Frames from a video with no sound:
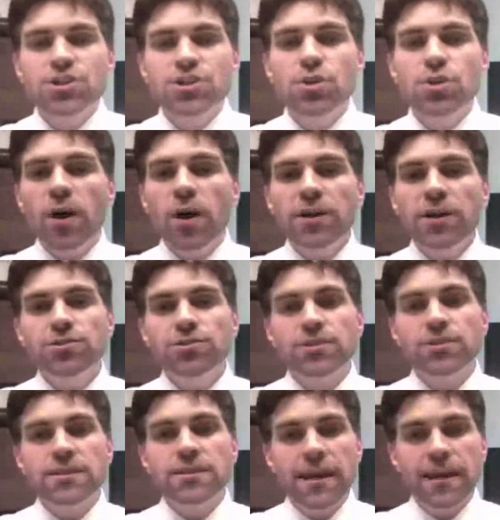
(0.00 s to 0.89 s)
So what
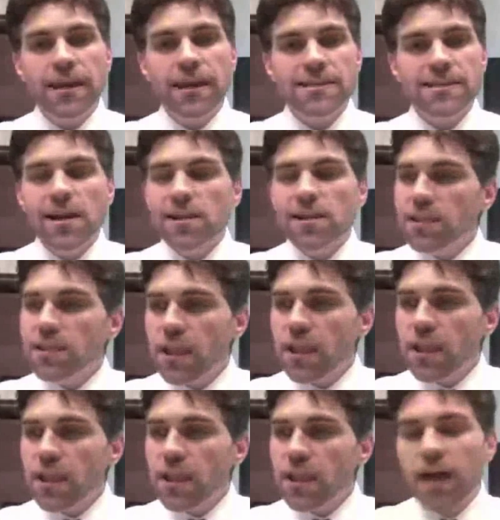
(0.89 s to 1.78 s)
you're seeing is
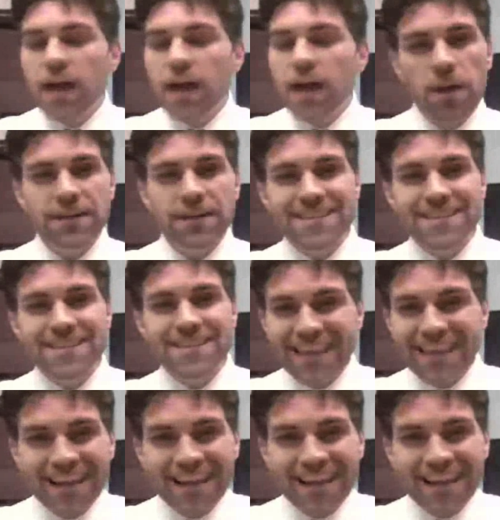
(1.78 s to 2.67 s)
lots of companies
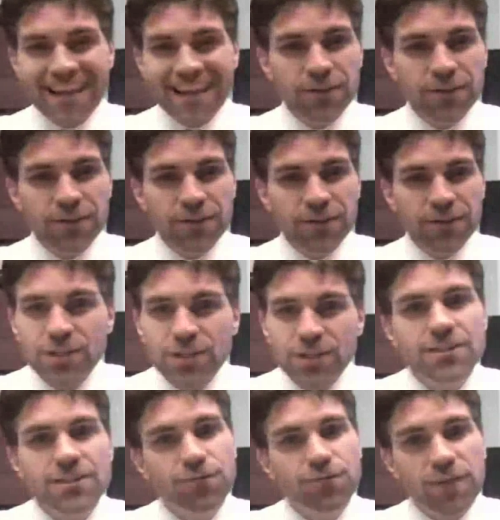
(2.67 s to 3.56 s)
getting involved just
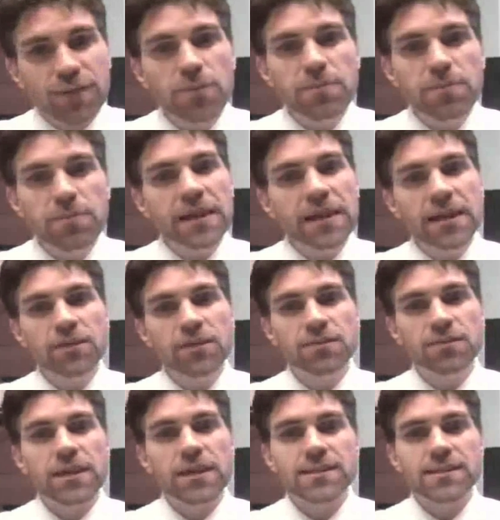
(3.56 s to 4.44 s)
at the very beginning
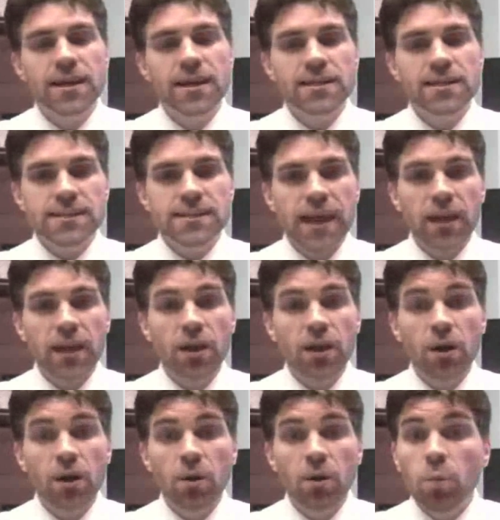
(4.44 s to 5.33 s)
of this,
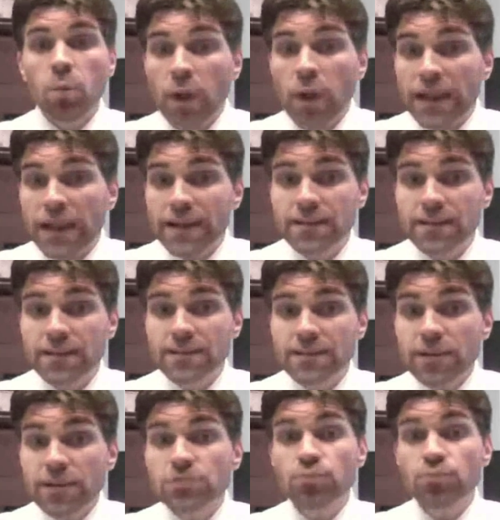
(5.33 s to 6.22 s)
saying, wait,
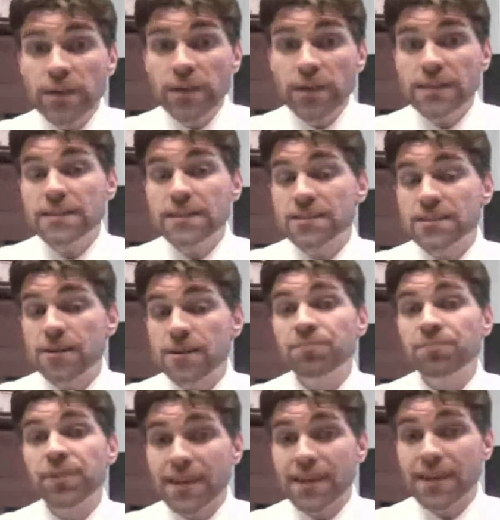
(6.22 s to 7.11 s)
there's really
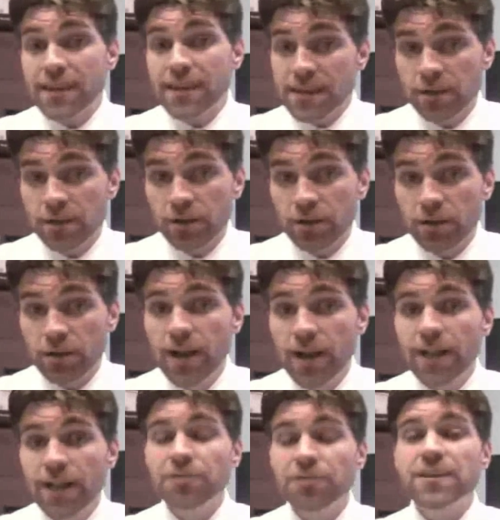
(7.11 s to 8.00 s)
something here.
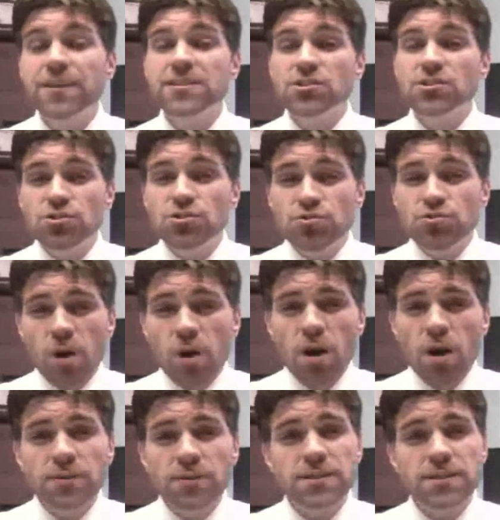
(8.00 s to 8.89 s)
This is
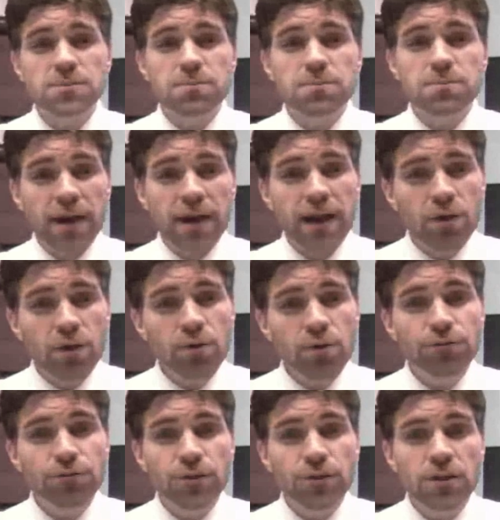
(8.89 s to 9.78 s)
strong, this is
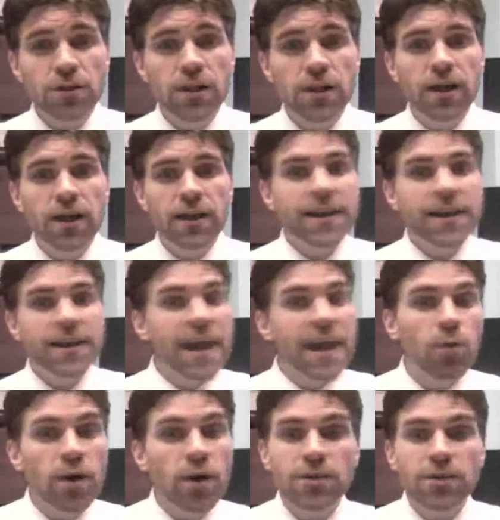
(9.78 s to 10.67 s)
powerful.
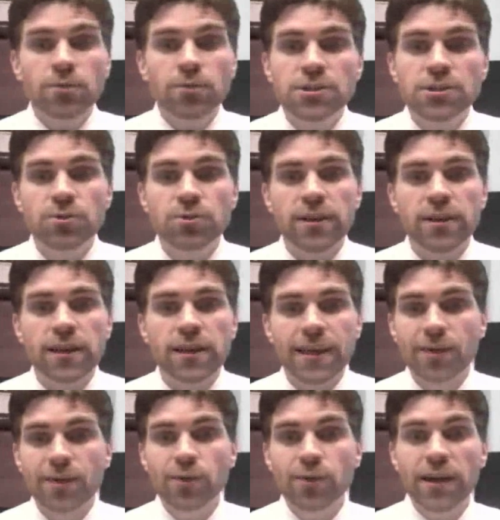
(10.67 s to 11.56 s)
Now what can we do with it?
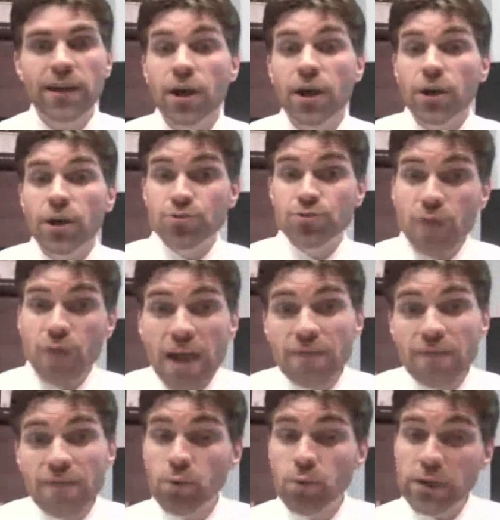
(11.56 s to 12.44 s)
Can we
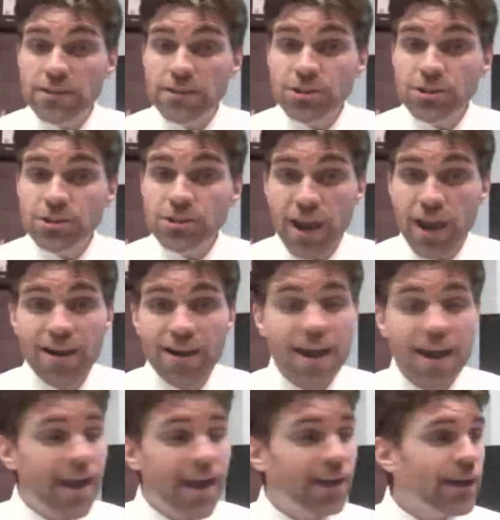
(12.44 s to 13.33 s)
drive a wheelchair?
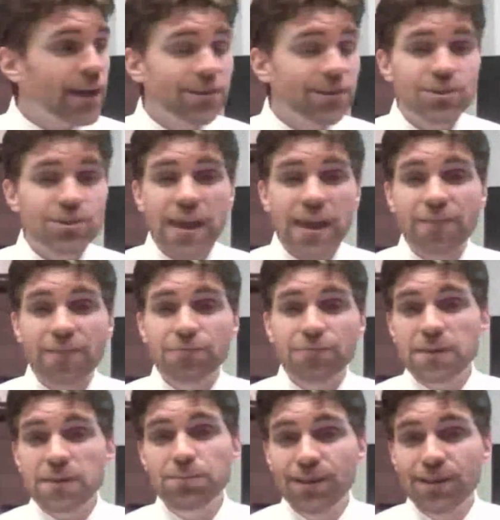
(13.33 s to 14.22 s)
And they actually have
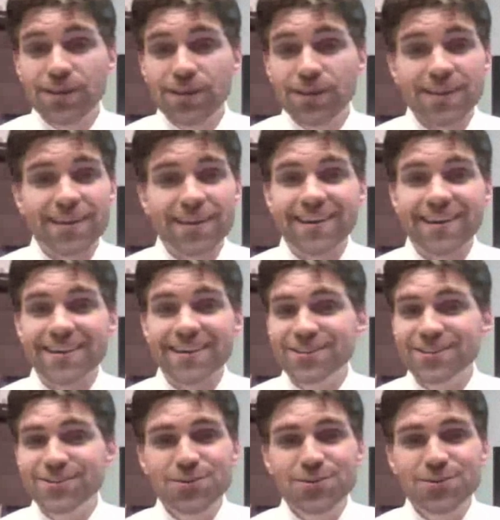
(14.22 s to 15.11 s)
people,
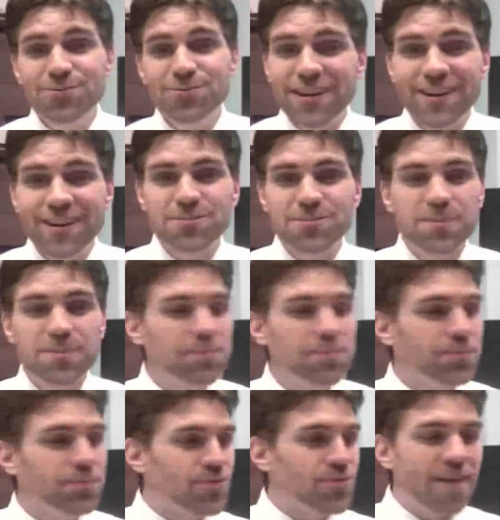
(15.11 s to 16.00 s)
YouTube videos of
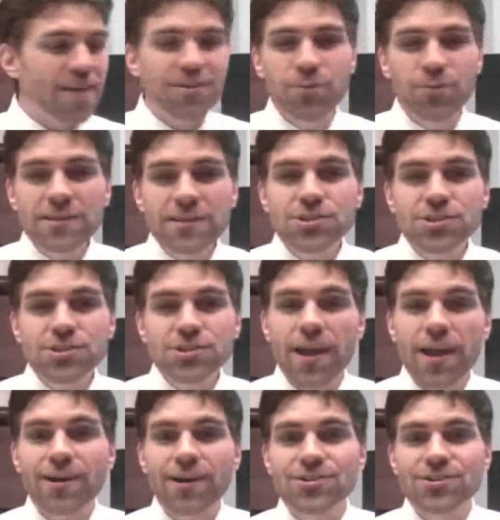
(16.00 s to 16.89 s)
people driving
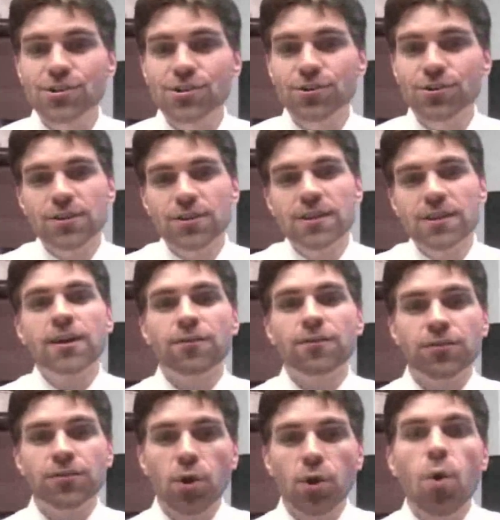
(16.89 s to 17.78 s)
wheelchairs. So you think
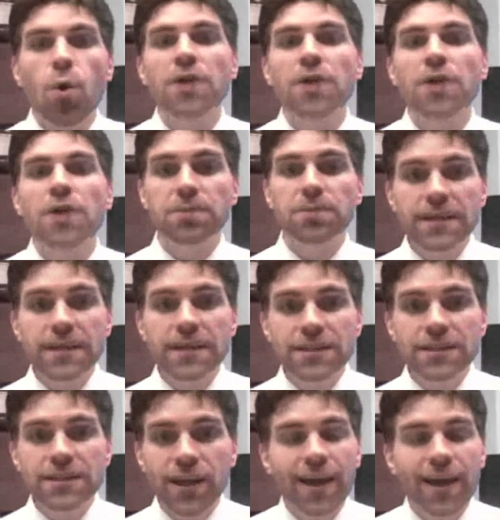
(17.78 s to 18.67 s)
of the
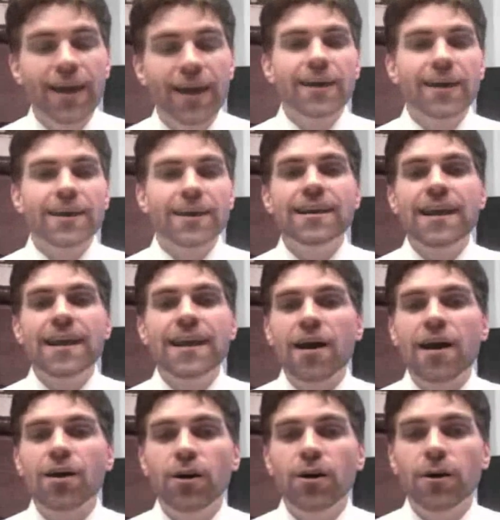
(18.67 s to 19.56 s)
quadriplegic can
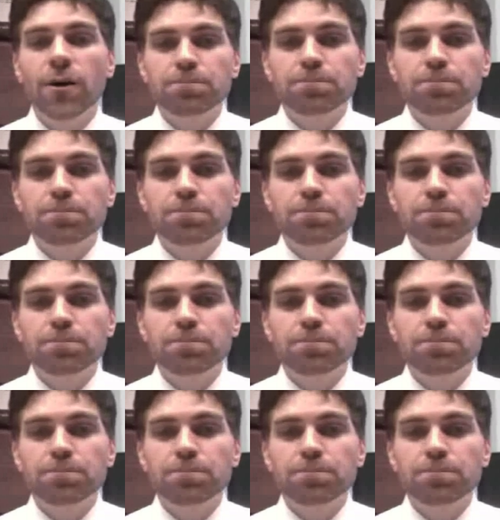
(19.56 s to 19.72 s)
now